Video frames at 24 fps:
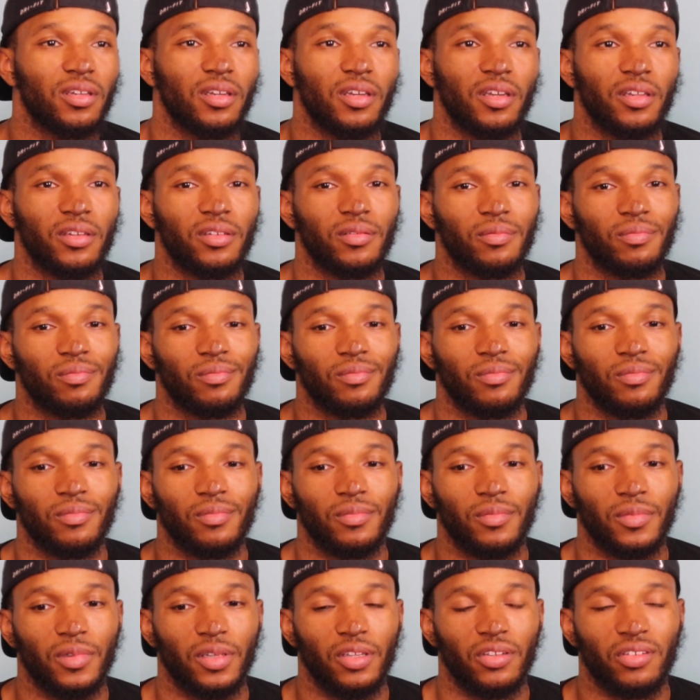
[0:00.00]
and
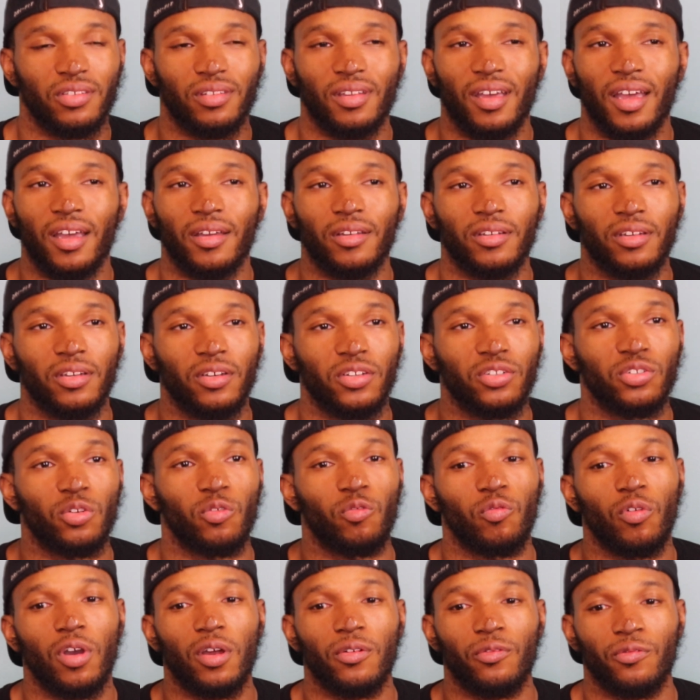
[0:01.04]
it's not good to
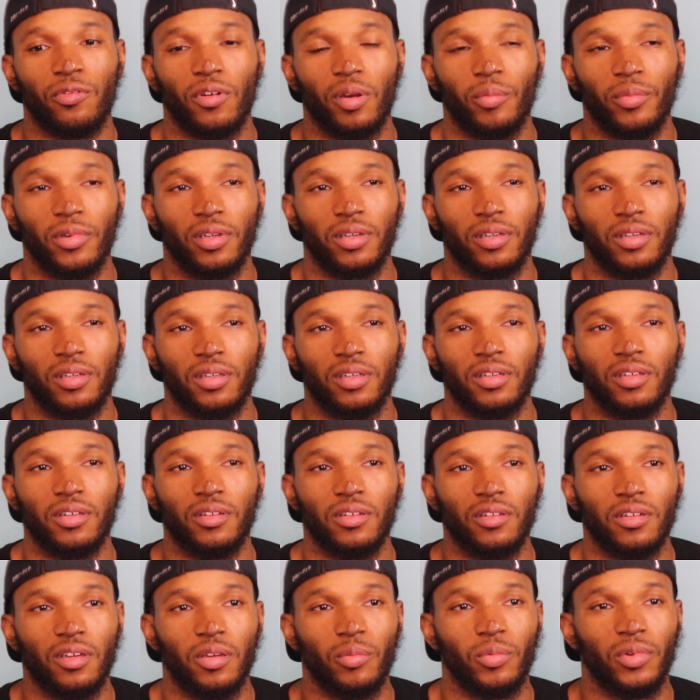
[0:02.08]
run from it.
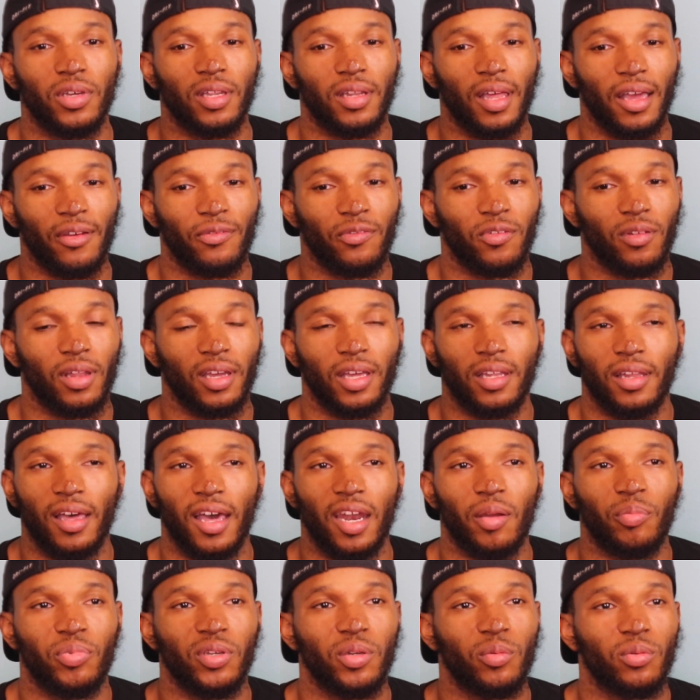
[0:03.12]
I mean, I feel like a
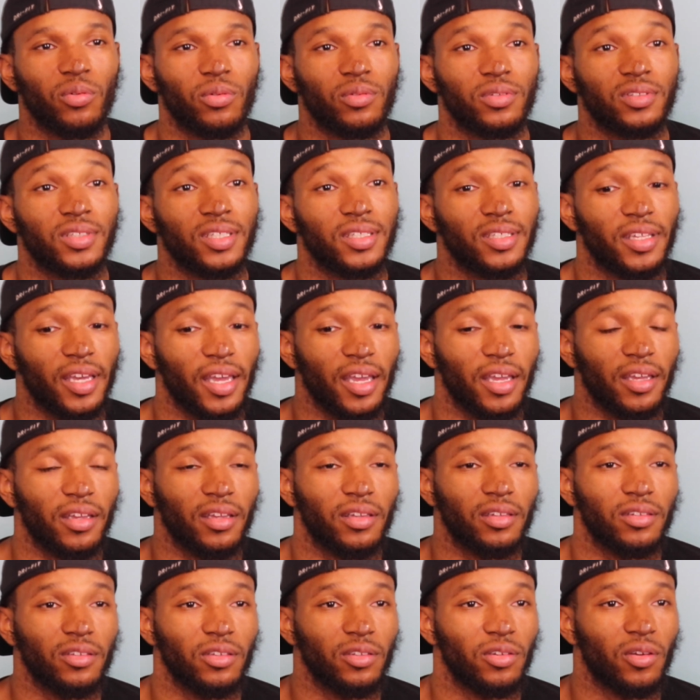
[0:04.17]
lot of people today,
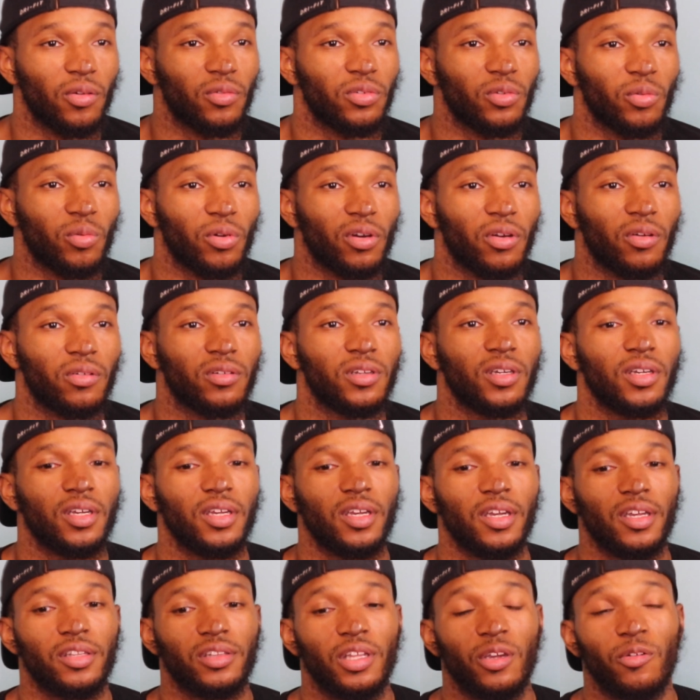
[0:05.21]
you know, in the world,
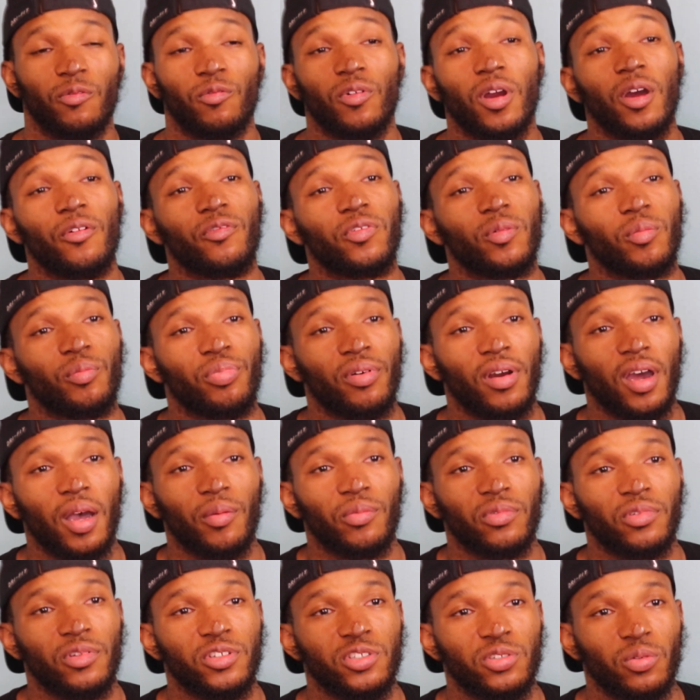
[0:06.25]
they run from
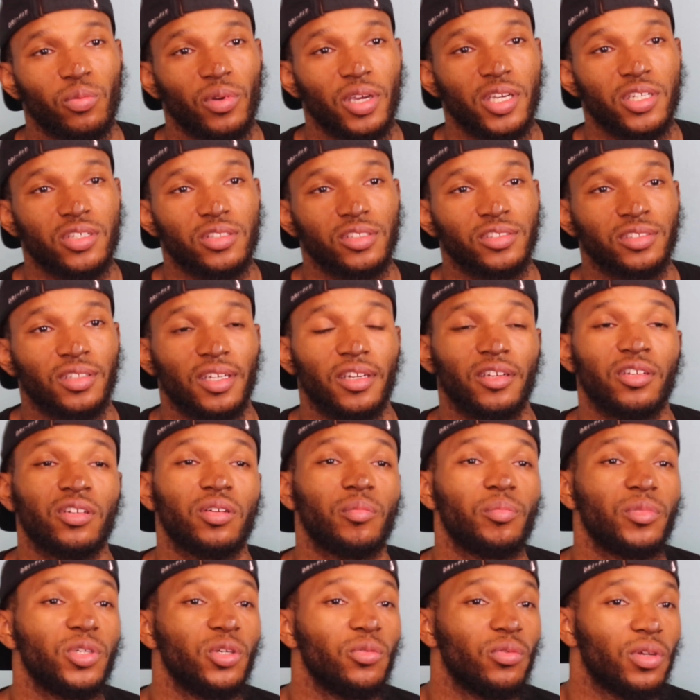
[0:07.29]
problem situations instead of
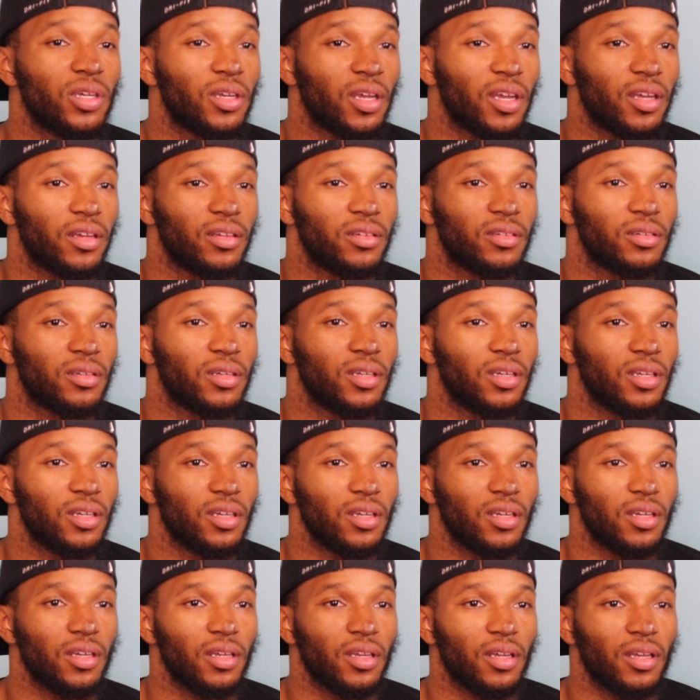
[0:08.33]
communicating.
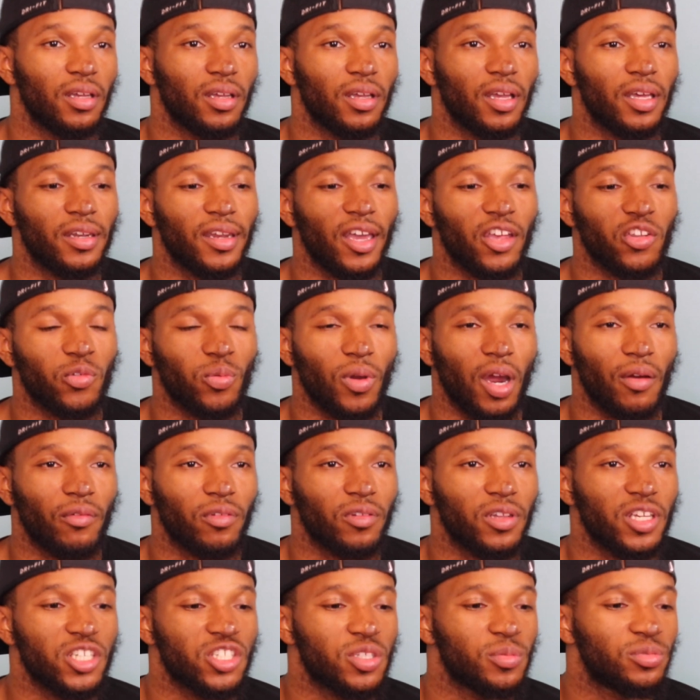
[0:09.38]
And that's why
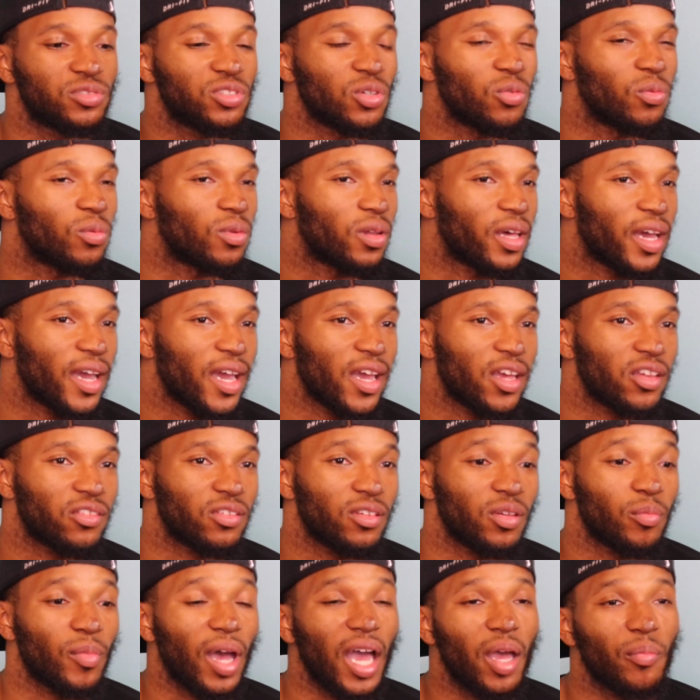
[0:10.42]
relationships don't
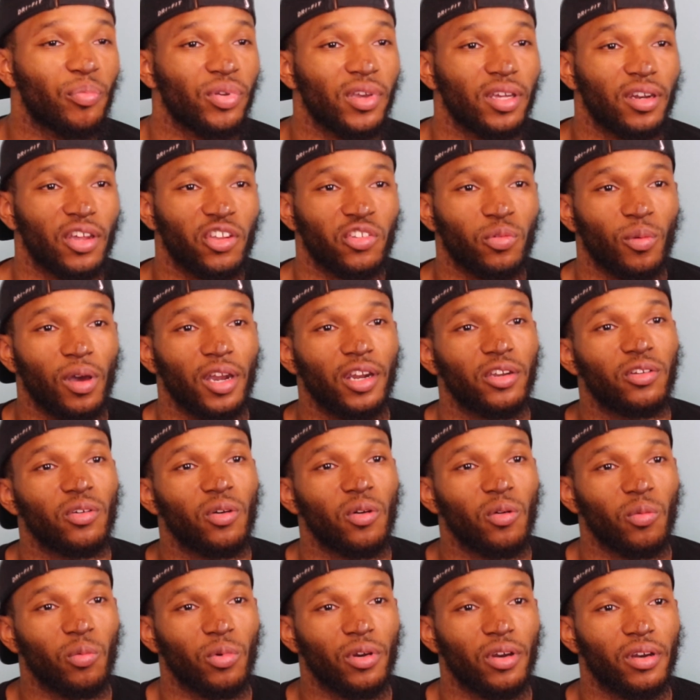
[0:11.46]
last. In my opinion, that's why they
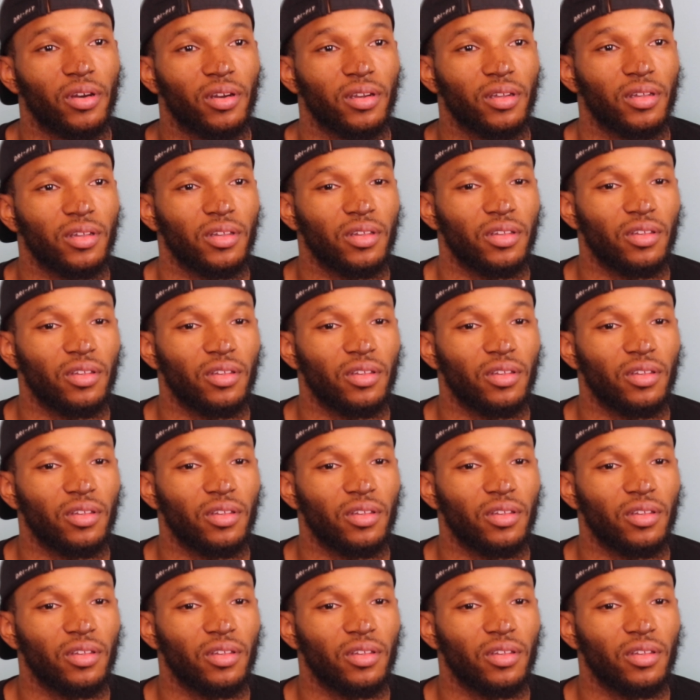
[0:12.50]
don't work,